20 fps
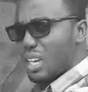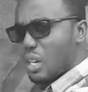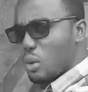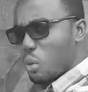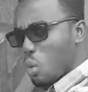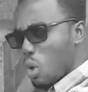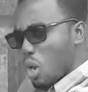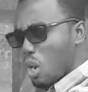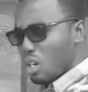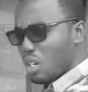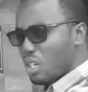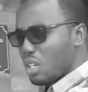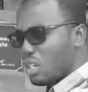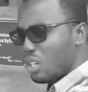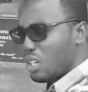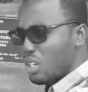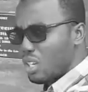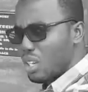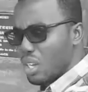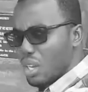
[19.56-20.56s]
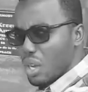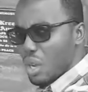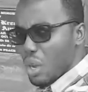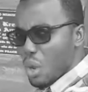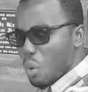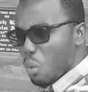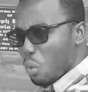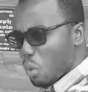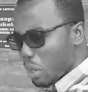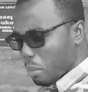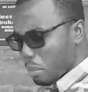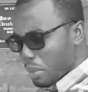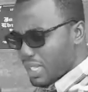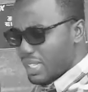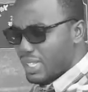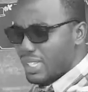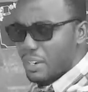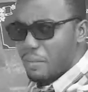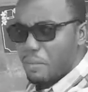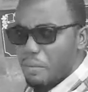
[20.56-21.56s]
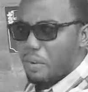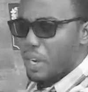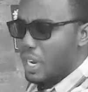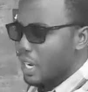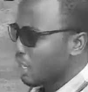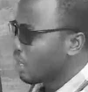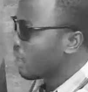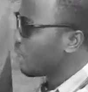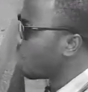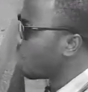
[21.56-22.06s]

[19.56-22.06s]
The world would have been sin-free.